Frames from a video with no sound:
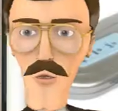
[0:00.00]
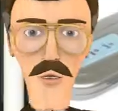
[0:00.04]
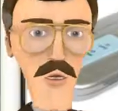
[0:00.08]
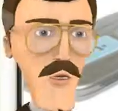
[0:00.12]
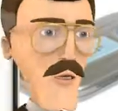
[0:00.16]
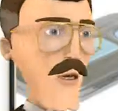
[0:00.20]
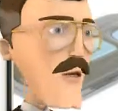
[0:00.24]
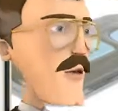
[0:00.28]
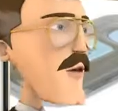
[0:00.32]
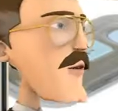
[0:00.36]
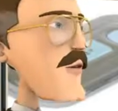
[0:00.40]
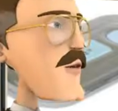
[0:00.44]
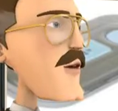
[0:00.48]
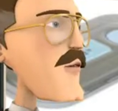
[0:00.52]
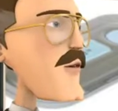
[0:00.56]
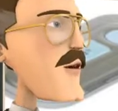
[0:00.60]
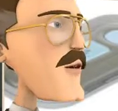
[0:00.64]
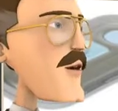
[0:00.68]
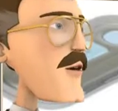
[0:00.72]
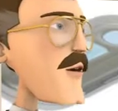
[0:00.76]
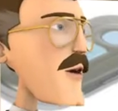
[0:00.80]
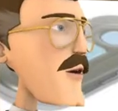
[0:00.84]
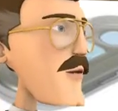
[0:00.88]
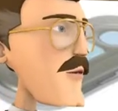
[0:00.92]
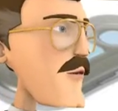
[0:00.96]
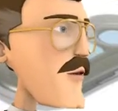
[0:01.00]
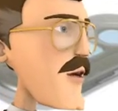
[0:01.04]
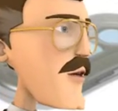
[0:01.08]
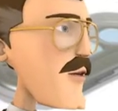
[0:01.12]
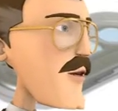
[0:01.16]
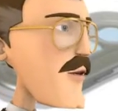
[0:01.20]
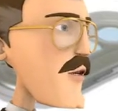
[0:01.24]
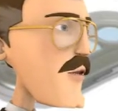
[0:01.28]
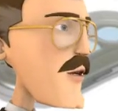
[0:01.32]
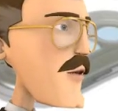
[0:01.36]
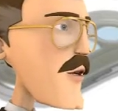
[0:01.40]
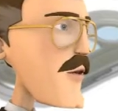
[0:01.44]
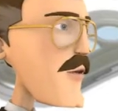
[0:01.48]
Sure. Real-Time
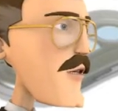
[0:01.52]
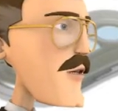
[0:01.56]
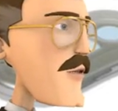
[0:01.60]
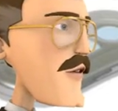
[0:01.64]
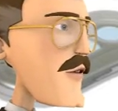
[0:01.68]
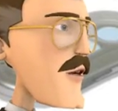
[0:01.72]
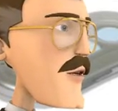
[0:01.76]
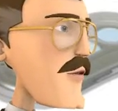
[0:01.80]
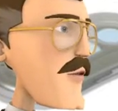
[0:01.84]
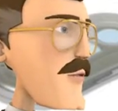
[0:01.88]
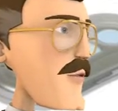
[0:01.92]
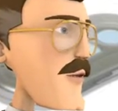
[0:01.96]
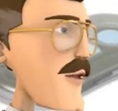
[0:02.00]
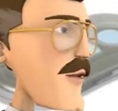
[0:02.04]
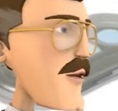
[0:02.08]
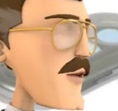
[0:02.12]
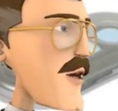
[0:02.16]
Ranger is available